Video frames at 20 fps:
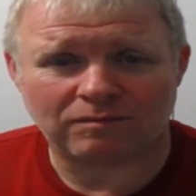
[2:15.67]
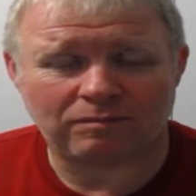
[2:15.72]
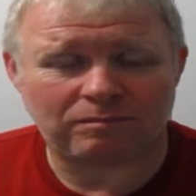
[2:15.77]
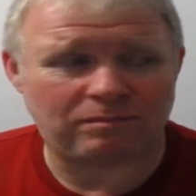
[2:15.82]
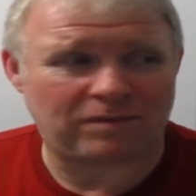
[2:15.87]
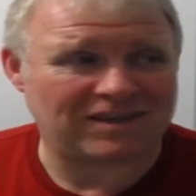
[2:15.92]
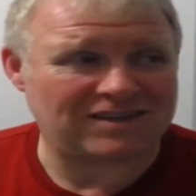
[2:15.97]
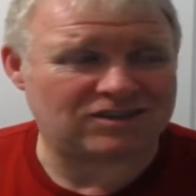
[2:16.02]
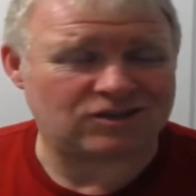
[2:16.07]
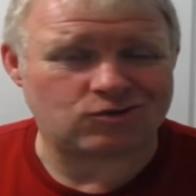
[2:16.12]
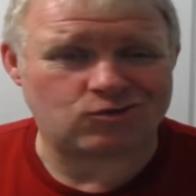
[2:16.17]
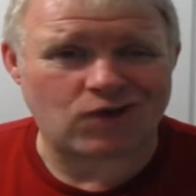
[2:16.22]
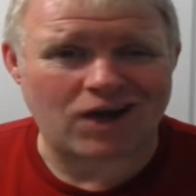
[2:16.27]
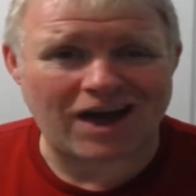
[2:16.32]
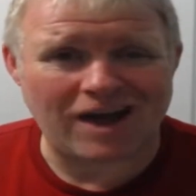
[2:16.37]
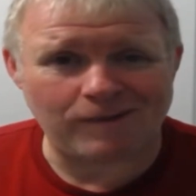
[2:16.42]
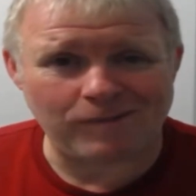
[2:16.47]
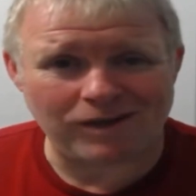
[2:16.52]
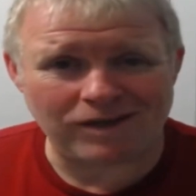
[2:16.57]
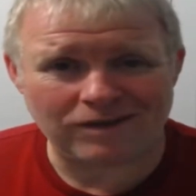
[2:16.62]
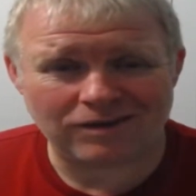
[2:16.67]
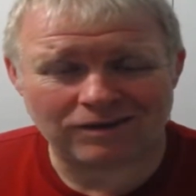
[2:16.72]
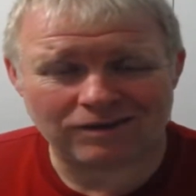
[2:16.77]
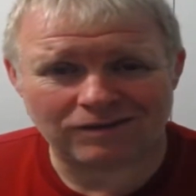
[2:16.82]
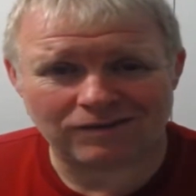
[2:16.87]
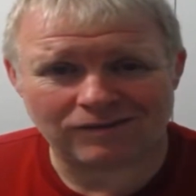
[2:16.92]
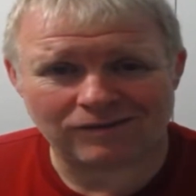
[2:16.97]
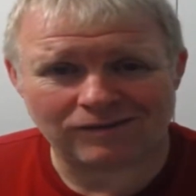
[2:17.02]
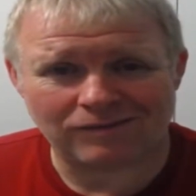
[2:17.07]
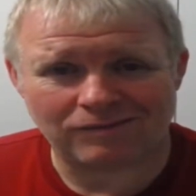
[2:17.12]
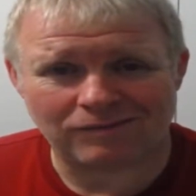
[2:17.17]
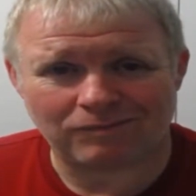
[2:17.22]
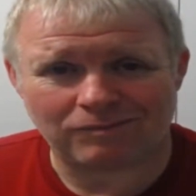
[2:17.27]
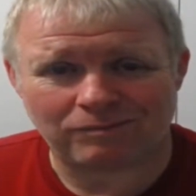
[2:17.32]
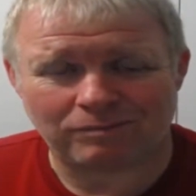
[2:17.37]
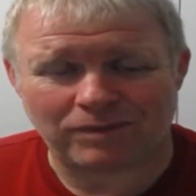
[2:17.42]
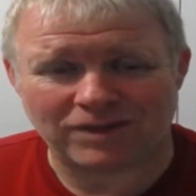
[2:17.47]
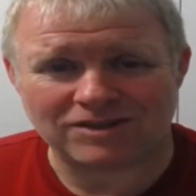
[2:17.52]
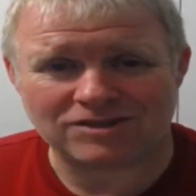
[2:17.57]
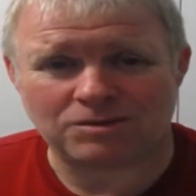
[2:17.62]
Bits of drama,
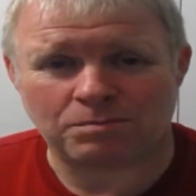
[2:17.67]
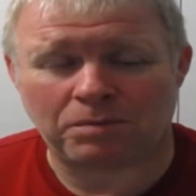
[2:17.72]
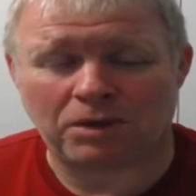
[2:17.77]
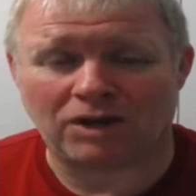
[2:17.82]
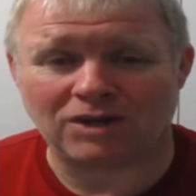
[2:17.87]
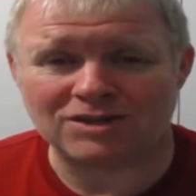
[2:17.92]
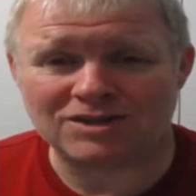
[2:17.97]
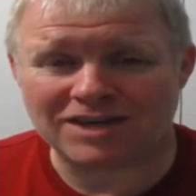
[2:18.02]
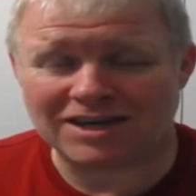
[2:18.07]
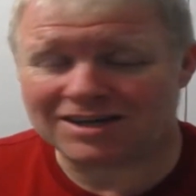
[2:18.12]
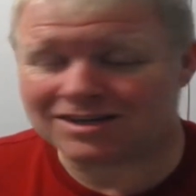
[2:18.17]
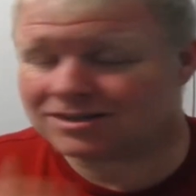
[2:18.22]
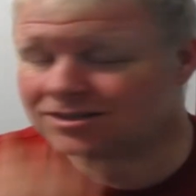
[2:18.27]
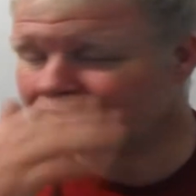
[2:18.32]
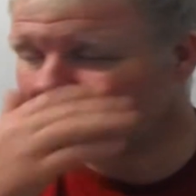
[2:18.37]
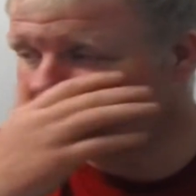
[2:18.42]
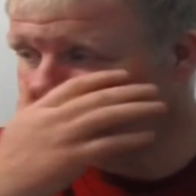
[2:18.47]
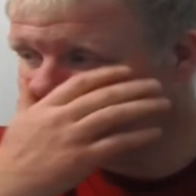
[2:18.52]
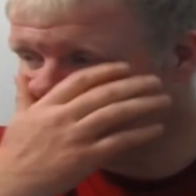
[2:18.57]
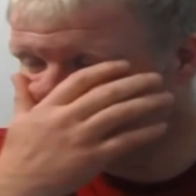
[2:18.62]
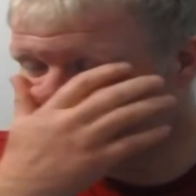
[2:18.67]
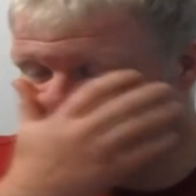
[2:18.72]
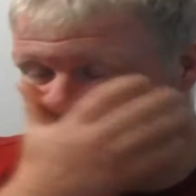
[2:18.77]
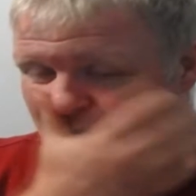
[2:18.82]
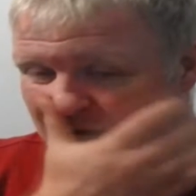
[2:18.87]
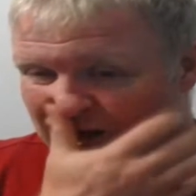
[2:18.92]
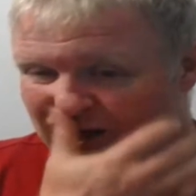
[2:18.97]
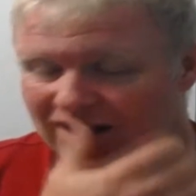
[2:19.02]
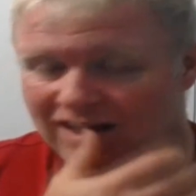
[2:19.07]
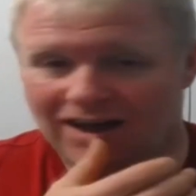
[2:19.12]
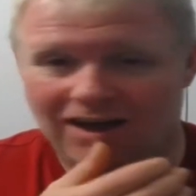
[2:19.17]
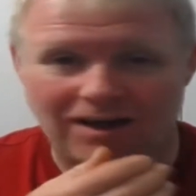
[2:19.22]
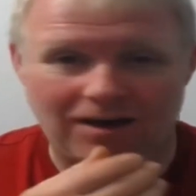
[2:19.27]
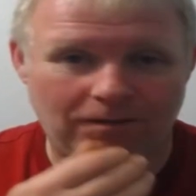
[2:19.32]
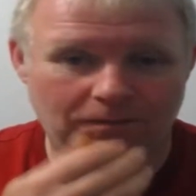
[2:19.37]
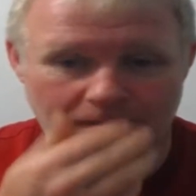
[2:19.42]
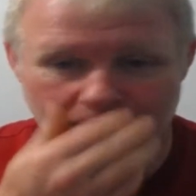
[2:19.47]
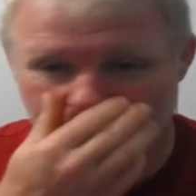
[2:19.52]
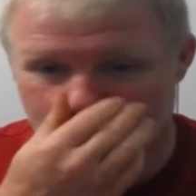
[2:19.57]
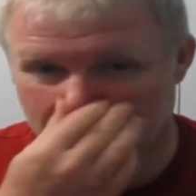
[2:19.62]
bits of politics,
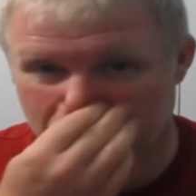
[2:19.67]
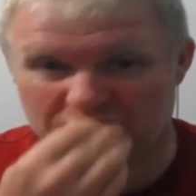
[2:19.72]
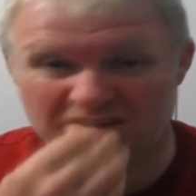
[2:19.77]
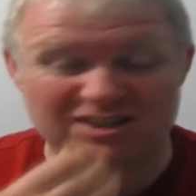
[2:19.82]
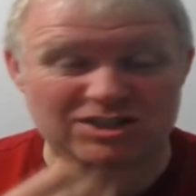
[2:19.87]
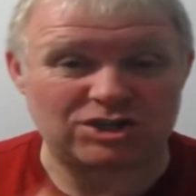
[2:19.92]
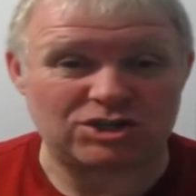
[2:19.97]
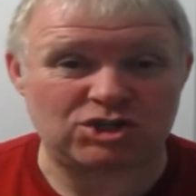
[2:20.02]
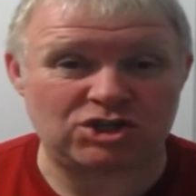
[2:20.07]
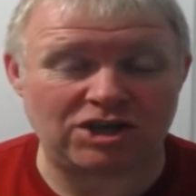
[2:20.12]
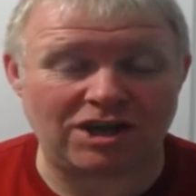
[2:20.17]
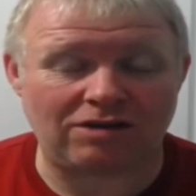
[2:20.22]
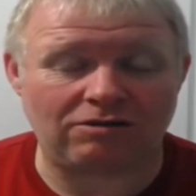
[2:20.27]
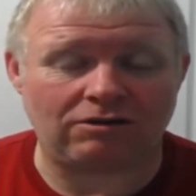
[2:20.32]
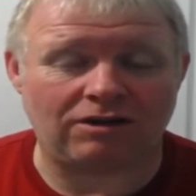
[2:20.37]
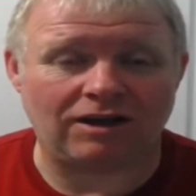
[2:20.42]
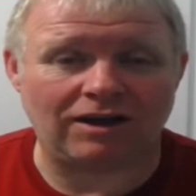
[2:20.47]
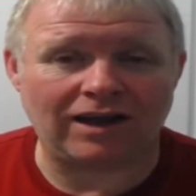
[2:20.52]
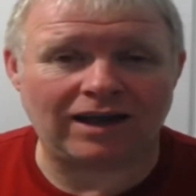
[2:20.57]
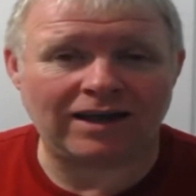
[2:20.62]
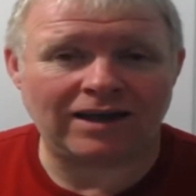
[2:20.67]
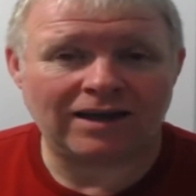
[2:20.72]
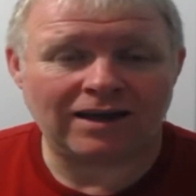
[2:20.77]
bits of shit really.